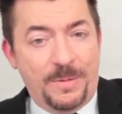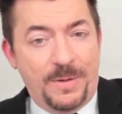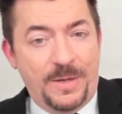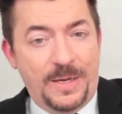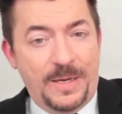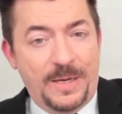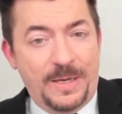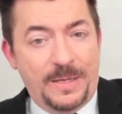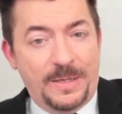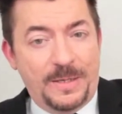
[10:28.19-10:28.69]

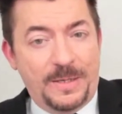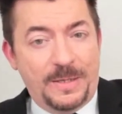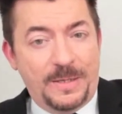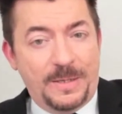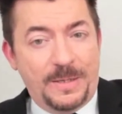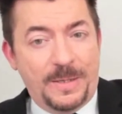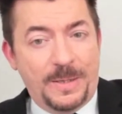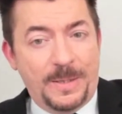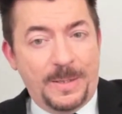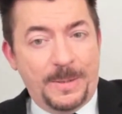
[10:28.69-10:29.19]

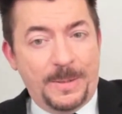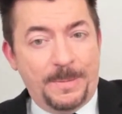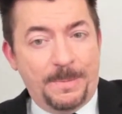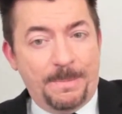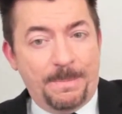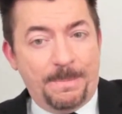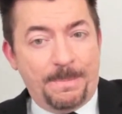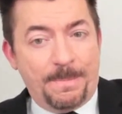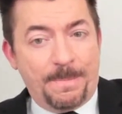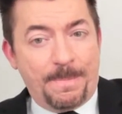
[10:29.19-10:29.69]
And,
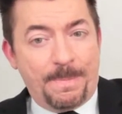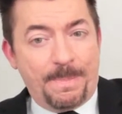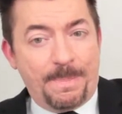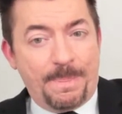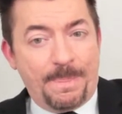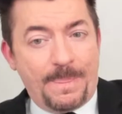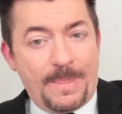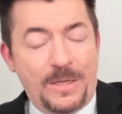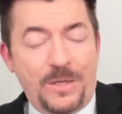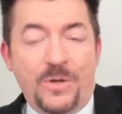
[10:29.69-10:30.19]

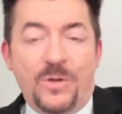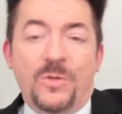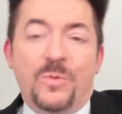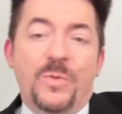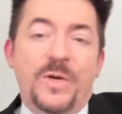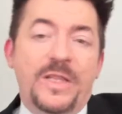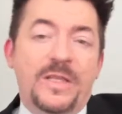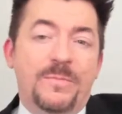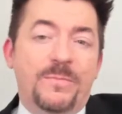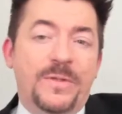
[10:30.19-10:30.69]
the
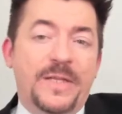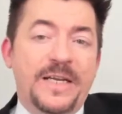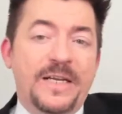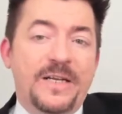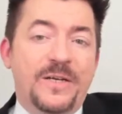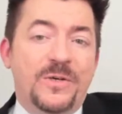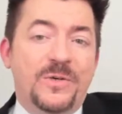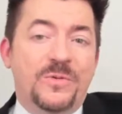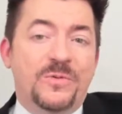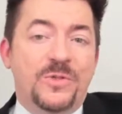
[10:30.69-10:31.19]
way that
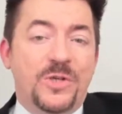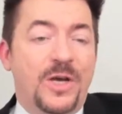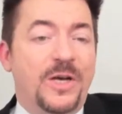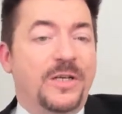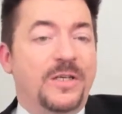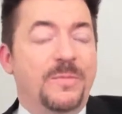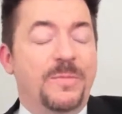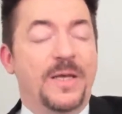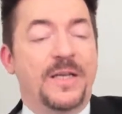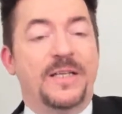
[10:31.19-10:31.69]
Plato
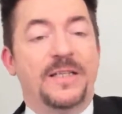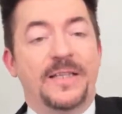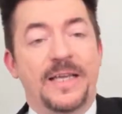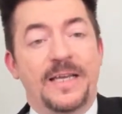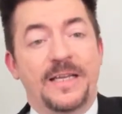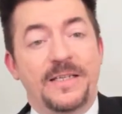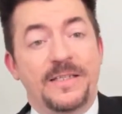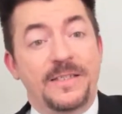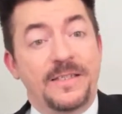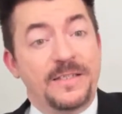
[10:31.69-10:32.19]
talked about
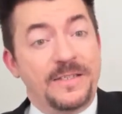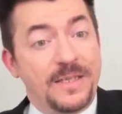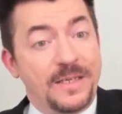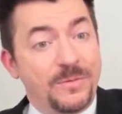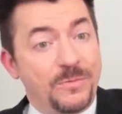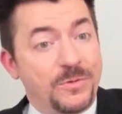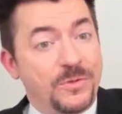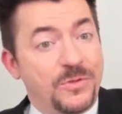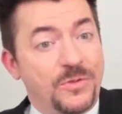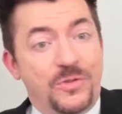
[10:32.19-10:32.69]
Atlantis, he said
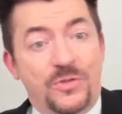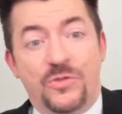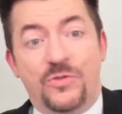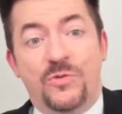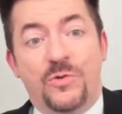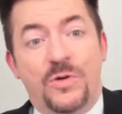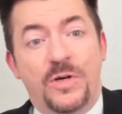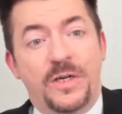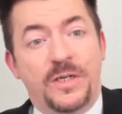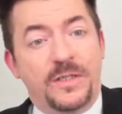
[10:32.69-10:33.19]
it was
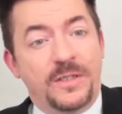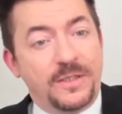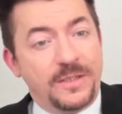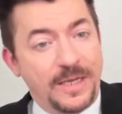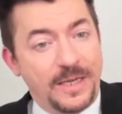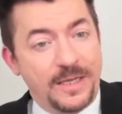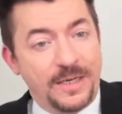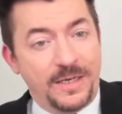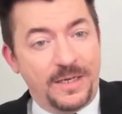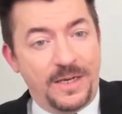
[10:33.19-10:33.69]
destroyed in a
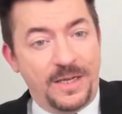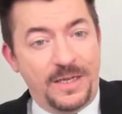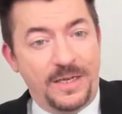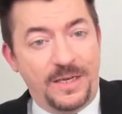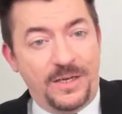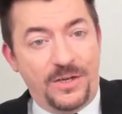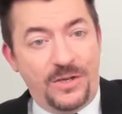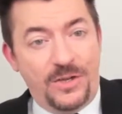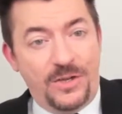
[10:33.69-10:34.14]
day and a night.